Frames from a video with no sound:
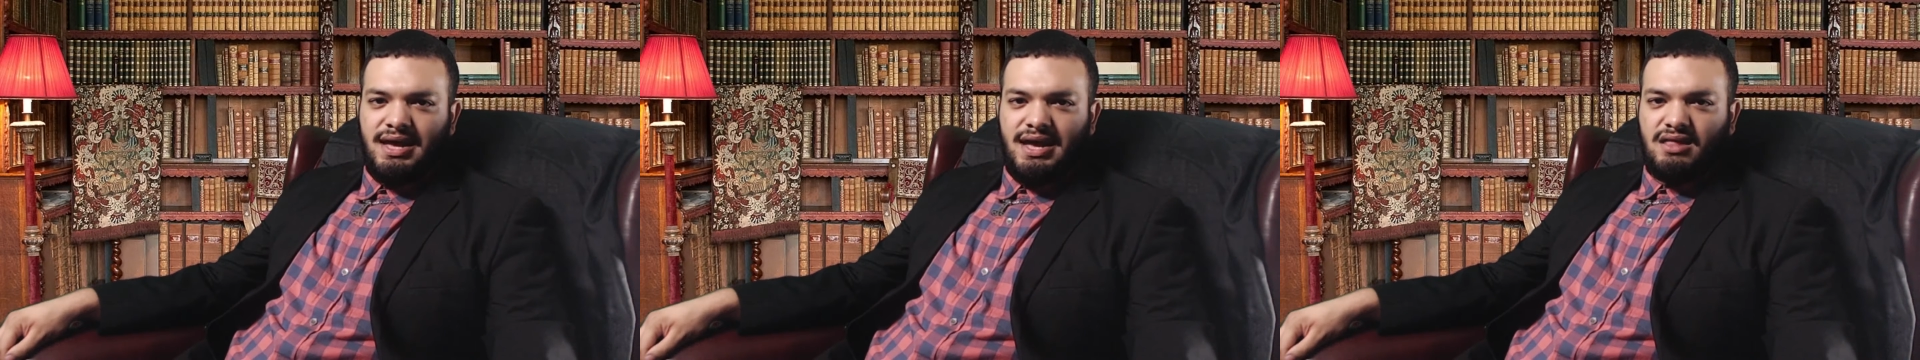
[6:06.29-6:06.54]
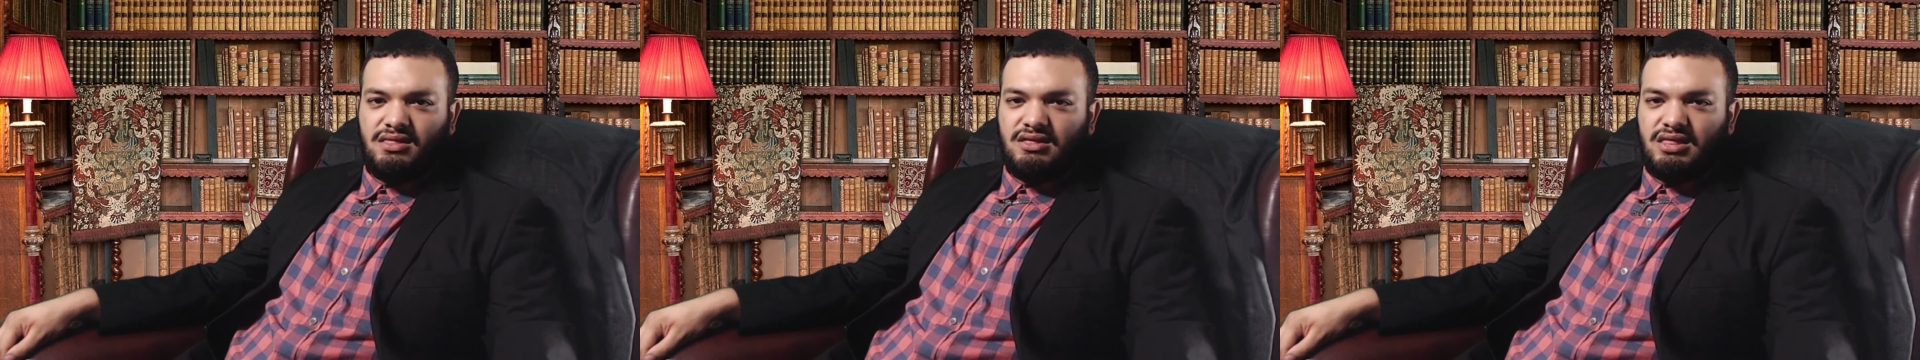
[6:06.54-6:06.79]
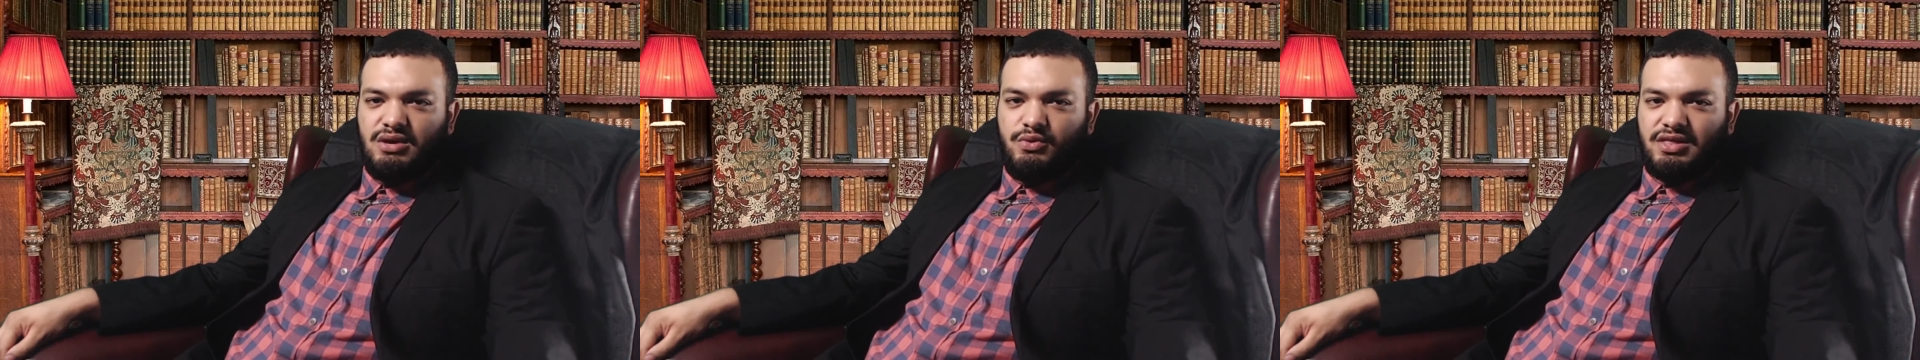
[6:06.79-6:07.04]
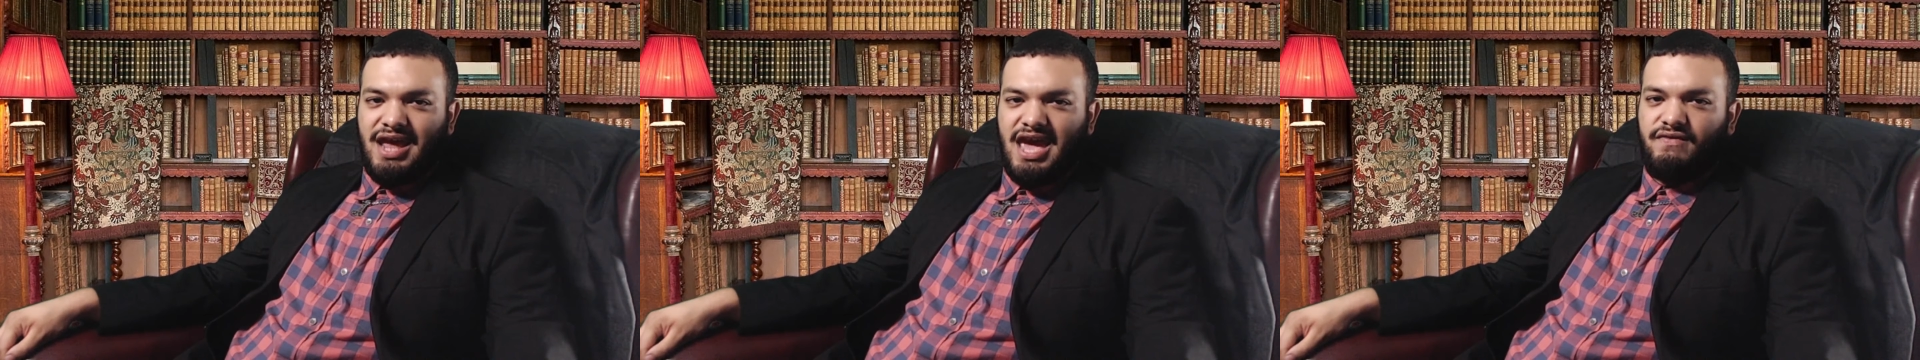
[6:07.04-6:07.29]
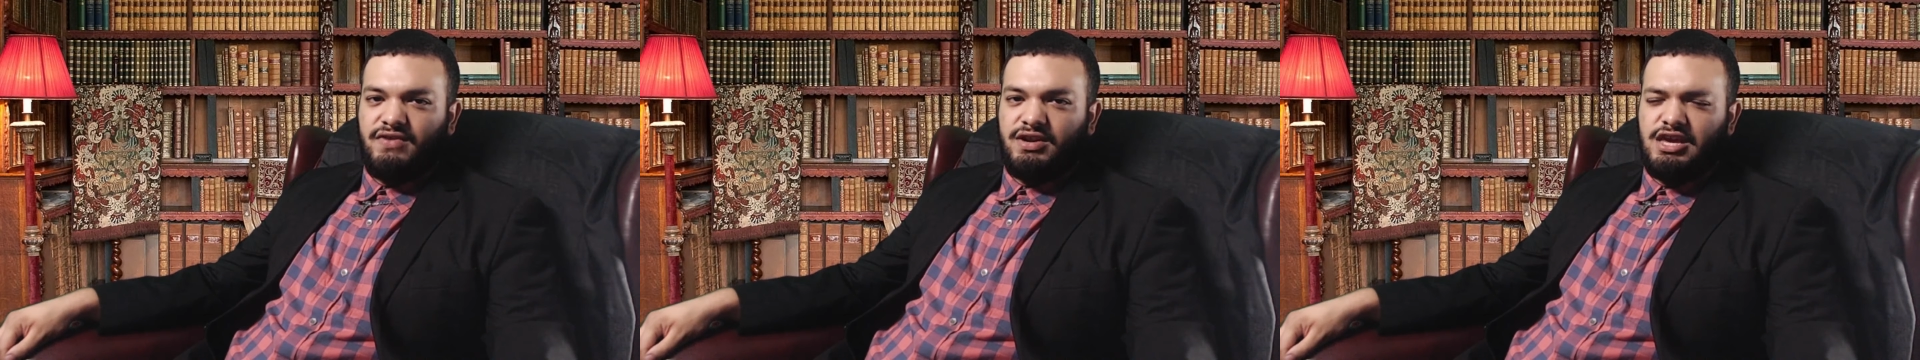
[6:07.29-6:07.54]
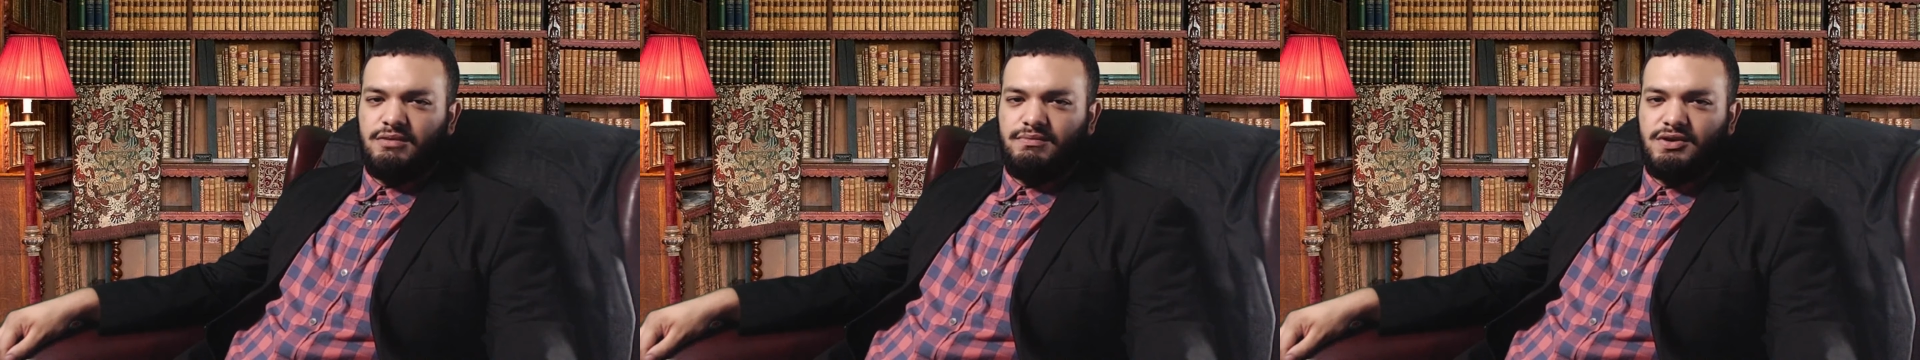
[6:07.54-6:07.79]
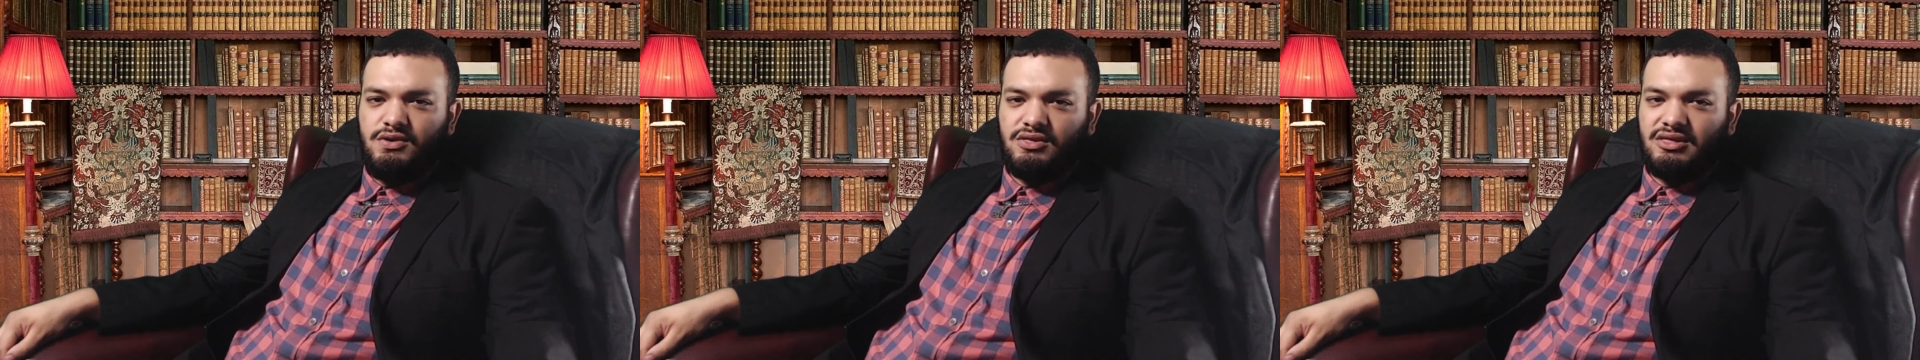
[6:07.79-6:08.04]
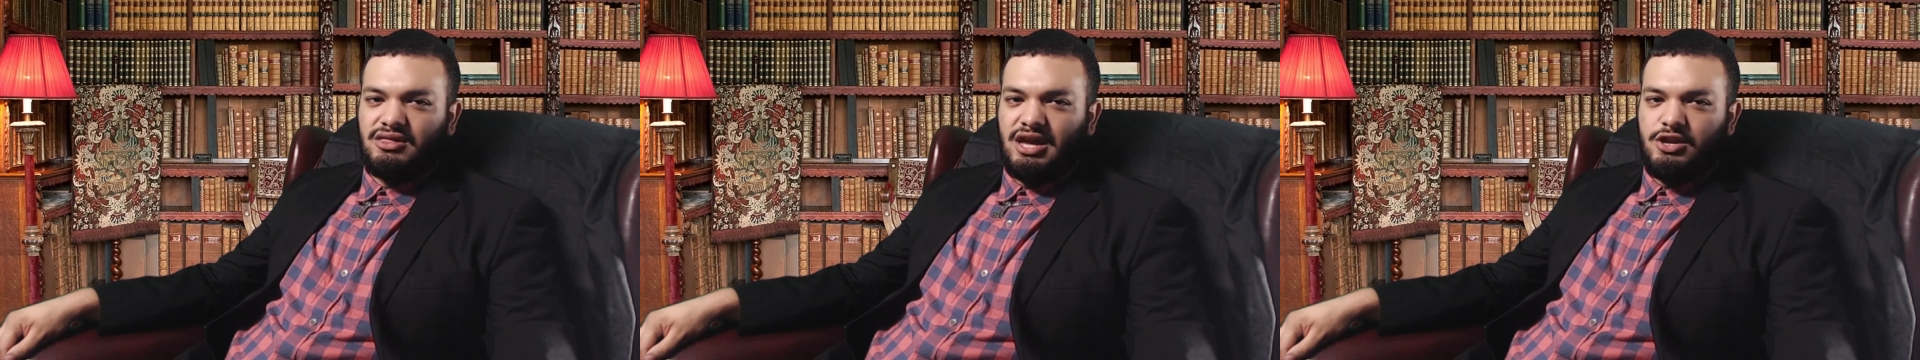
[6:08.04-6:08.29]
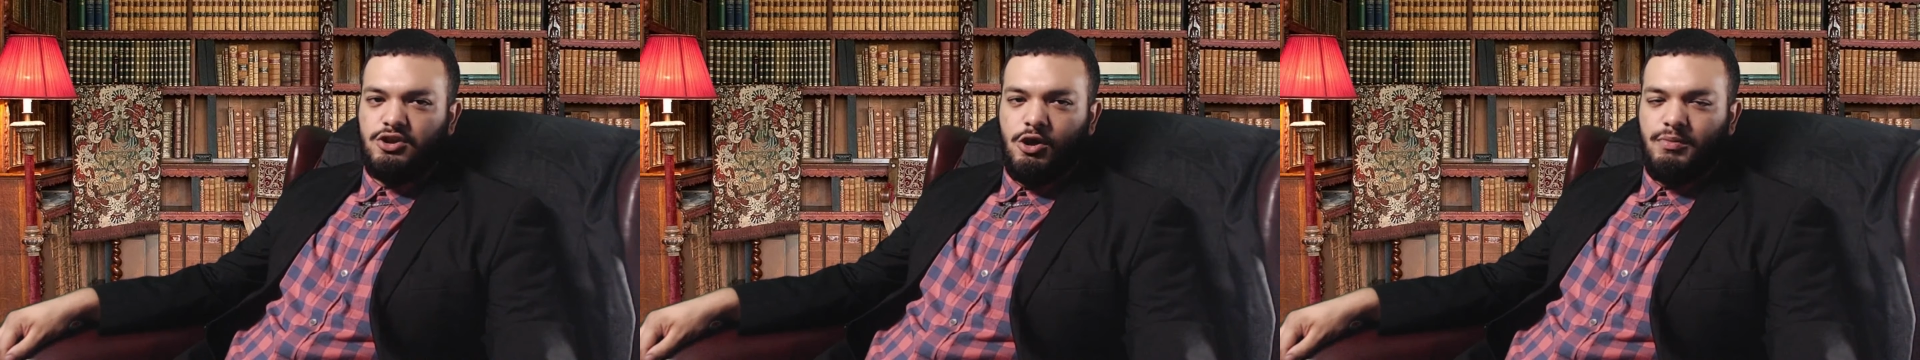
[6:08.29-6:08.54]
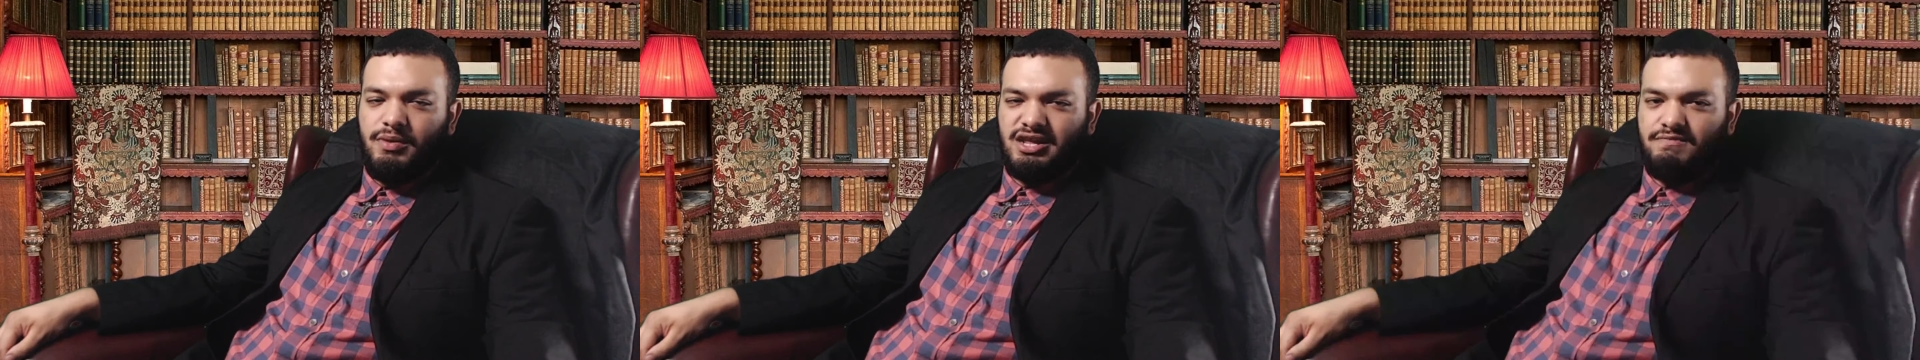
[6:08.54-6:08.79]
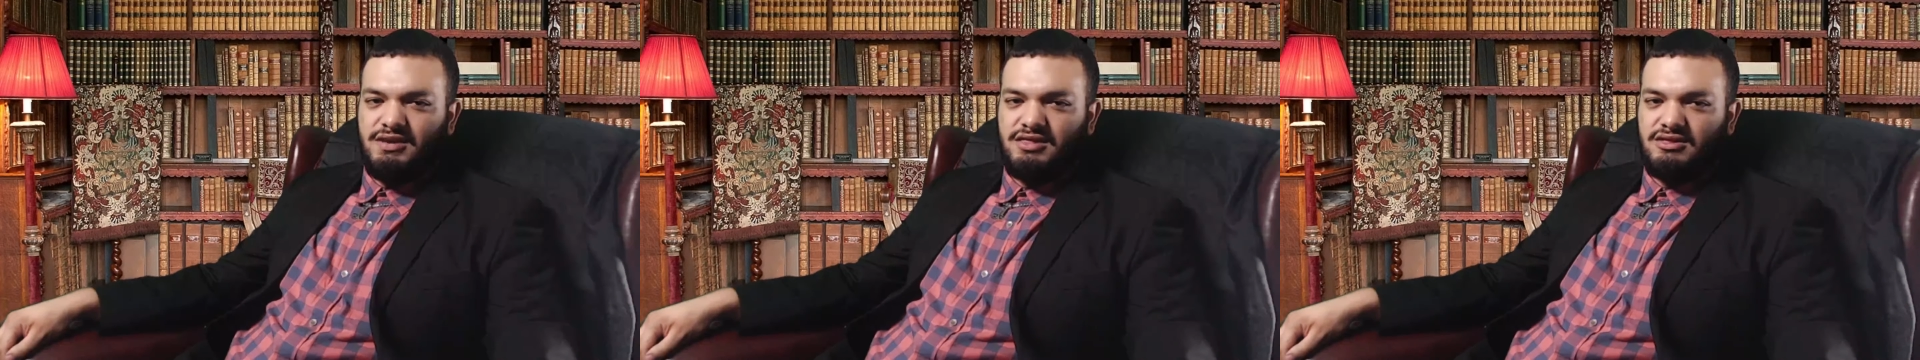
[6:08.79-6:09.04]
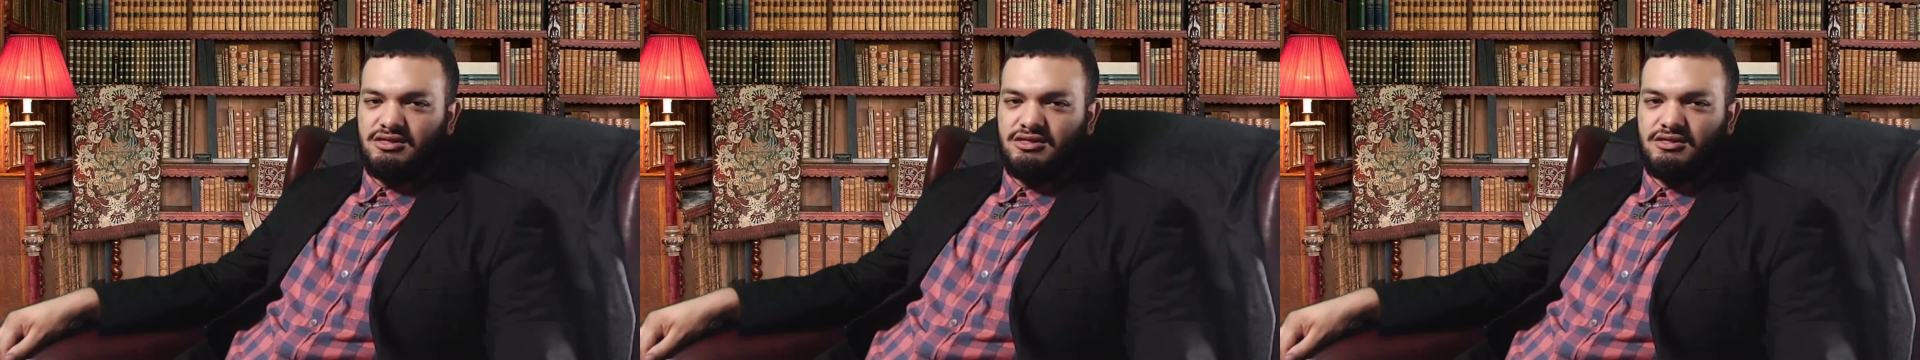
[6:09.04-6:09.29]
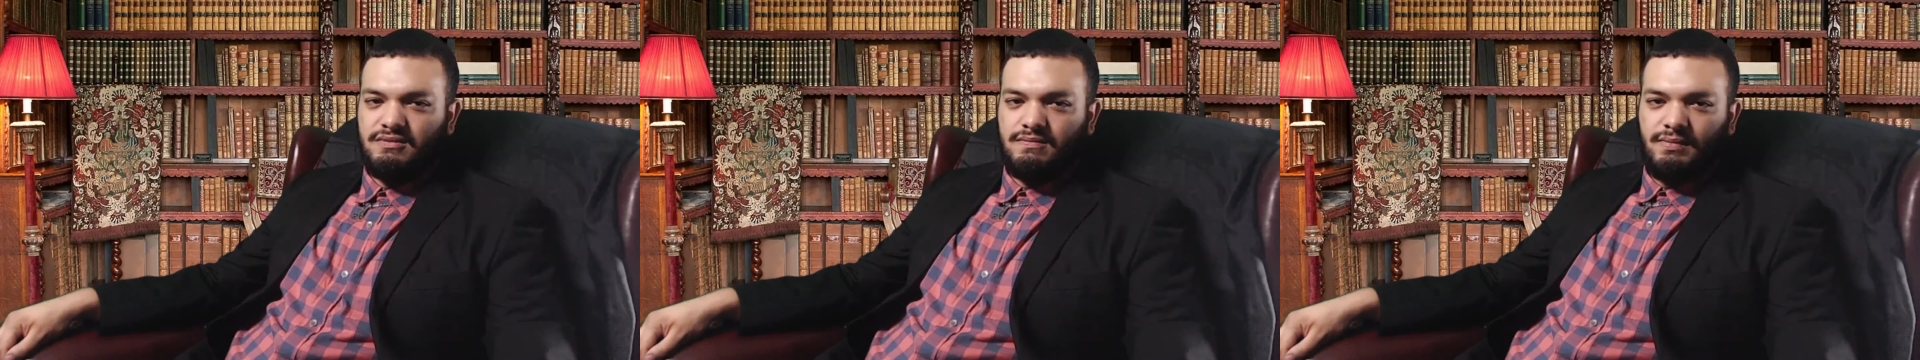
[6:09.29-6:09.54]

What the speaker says: And since he was in Haven, he could abuse us like nobody's business.